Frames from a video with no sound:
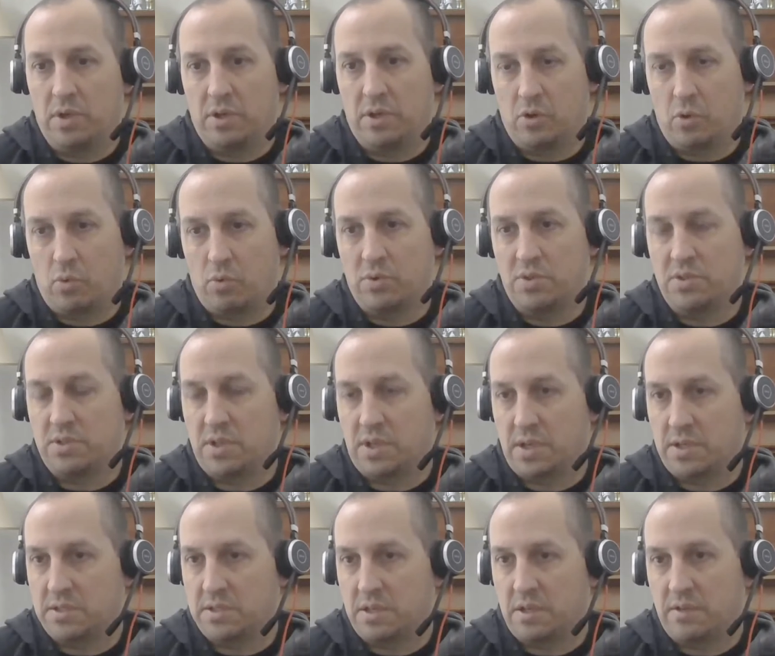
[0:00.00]
And of course,
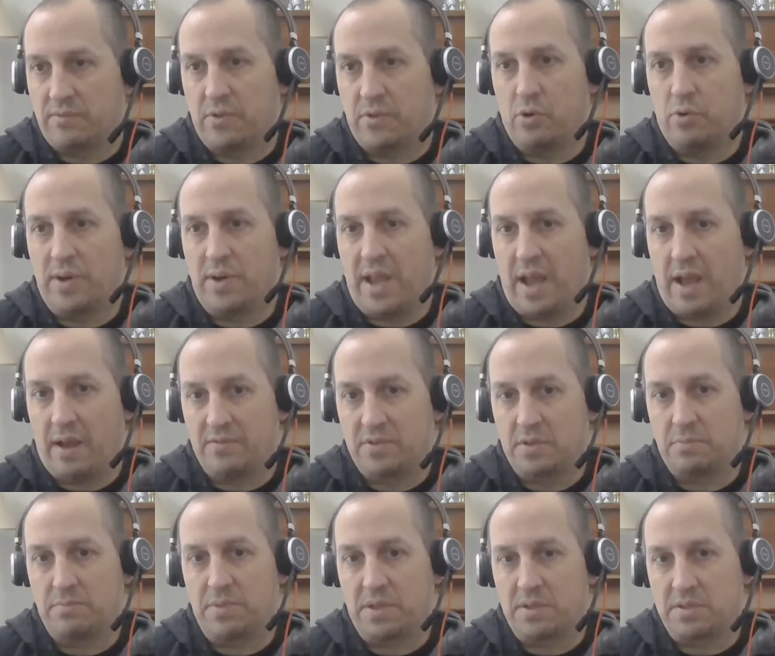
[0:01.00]
like I said, if you already have
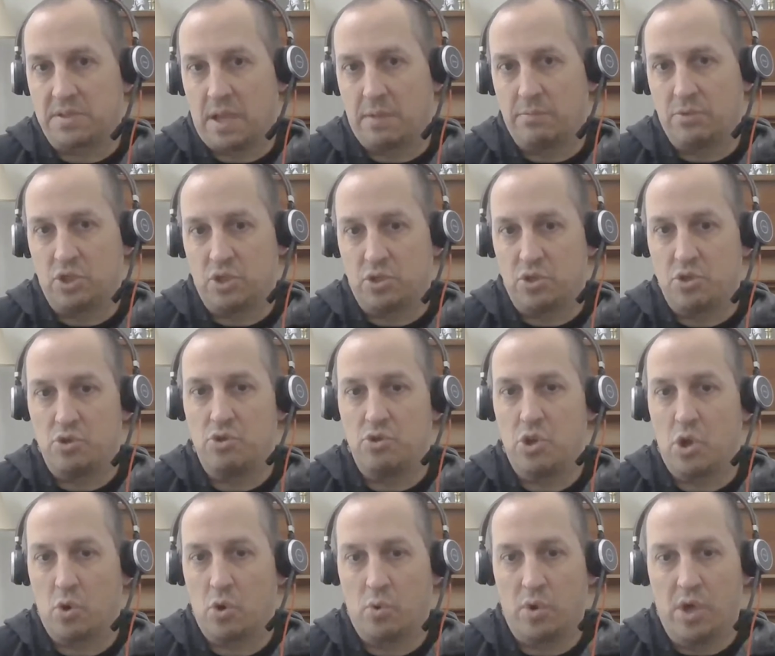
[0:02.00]
something established and you
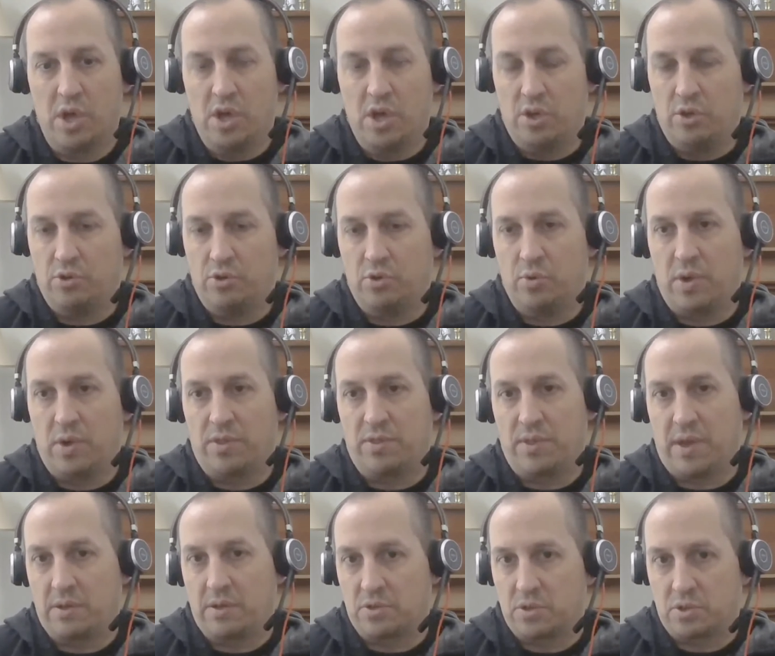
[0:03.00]
know you're doing
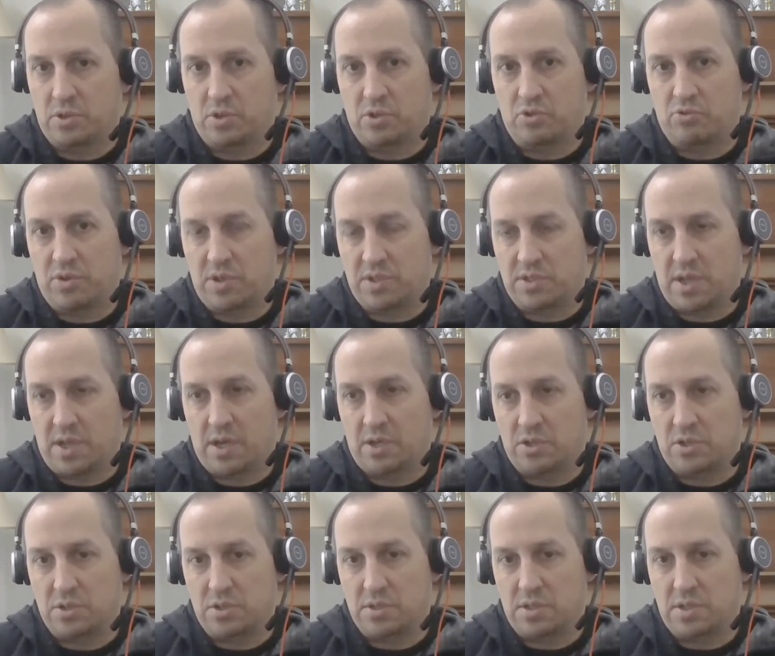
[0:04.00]
thousands of
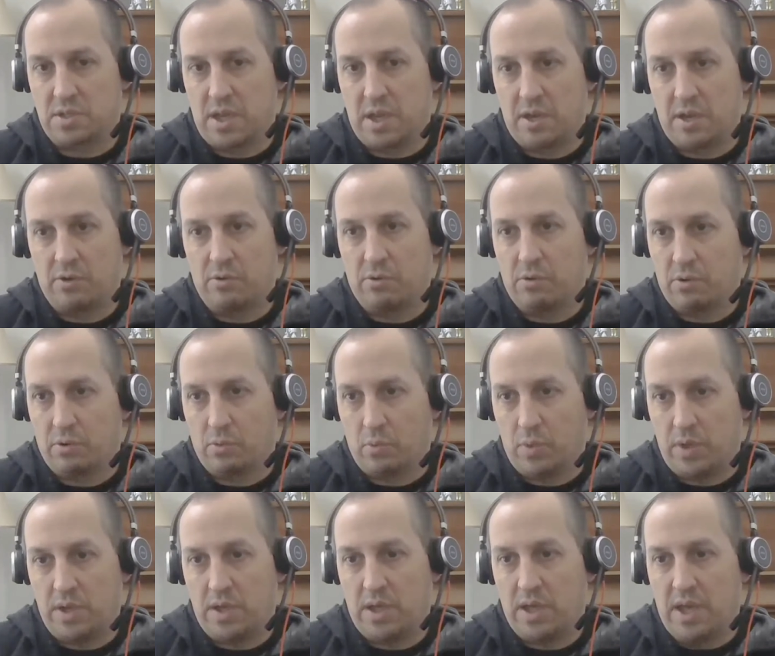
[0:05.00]
transactions a day or a
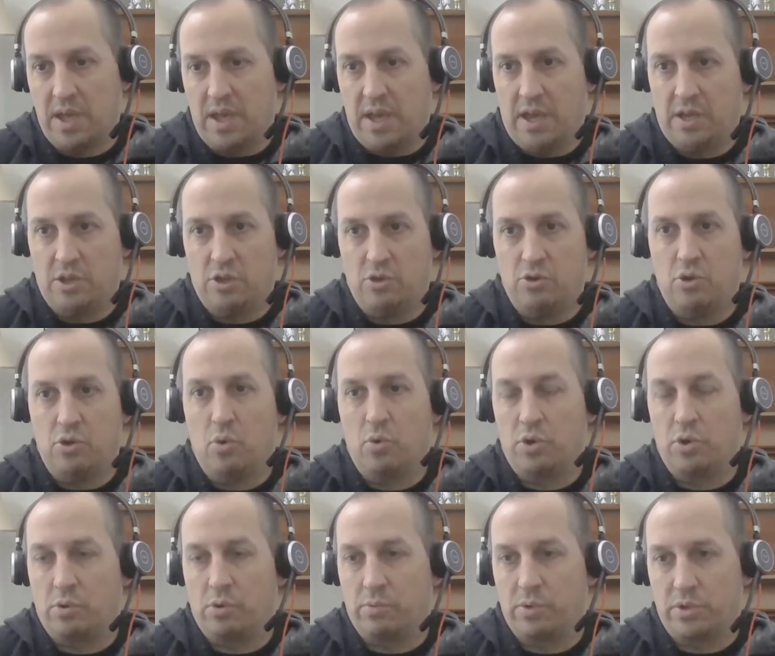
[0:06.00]
week, and you
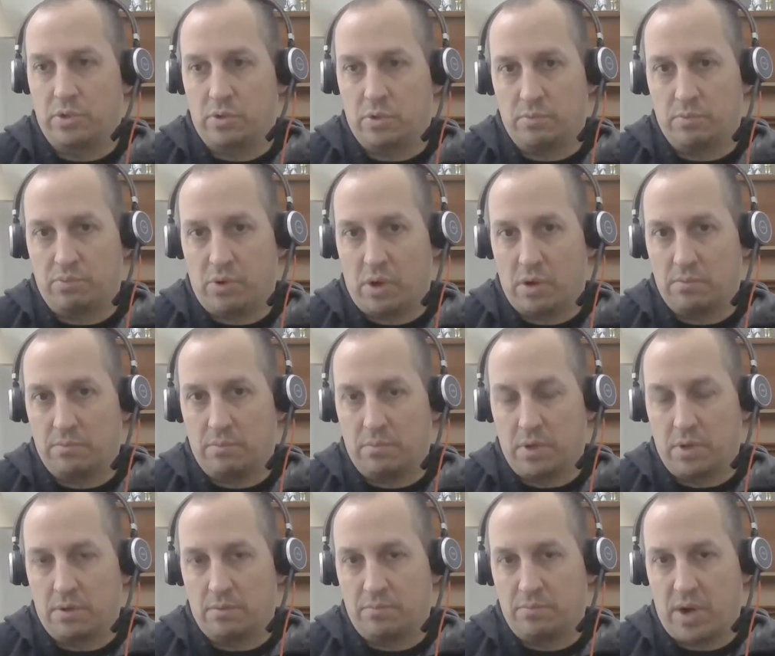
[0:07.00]
know your return
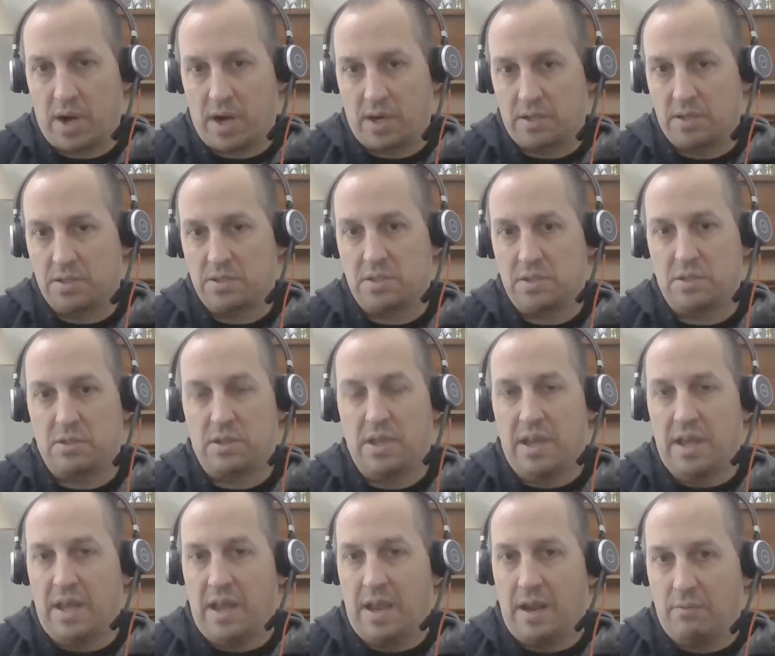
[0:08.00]
practice and
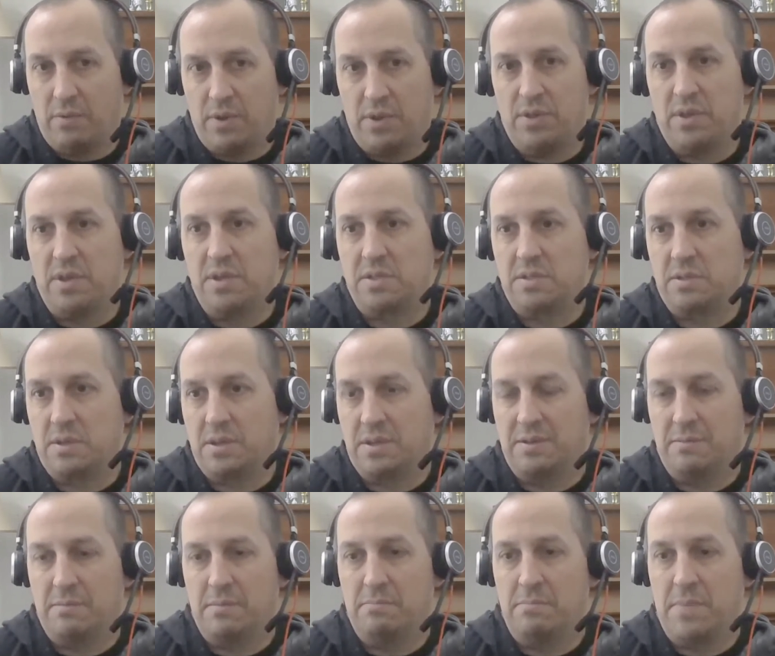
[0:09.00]
everything's
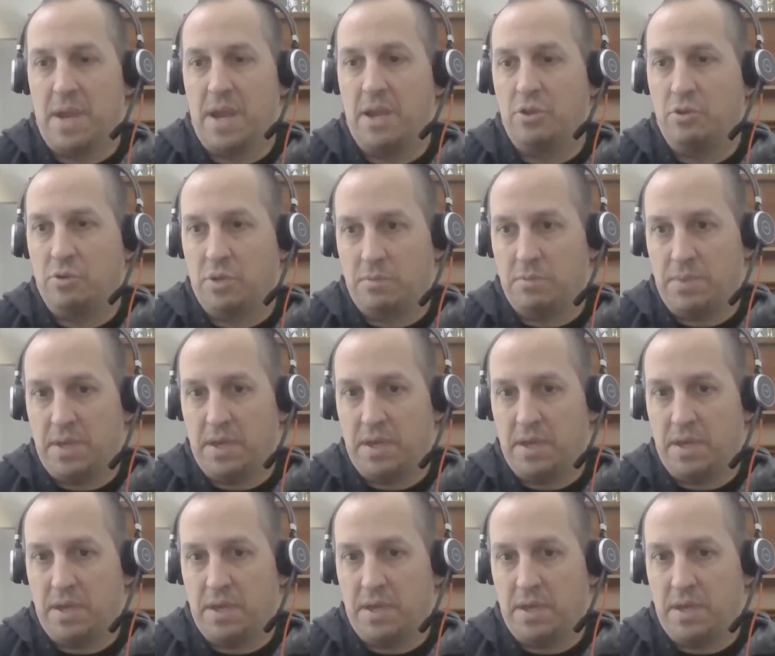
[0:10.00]
manually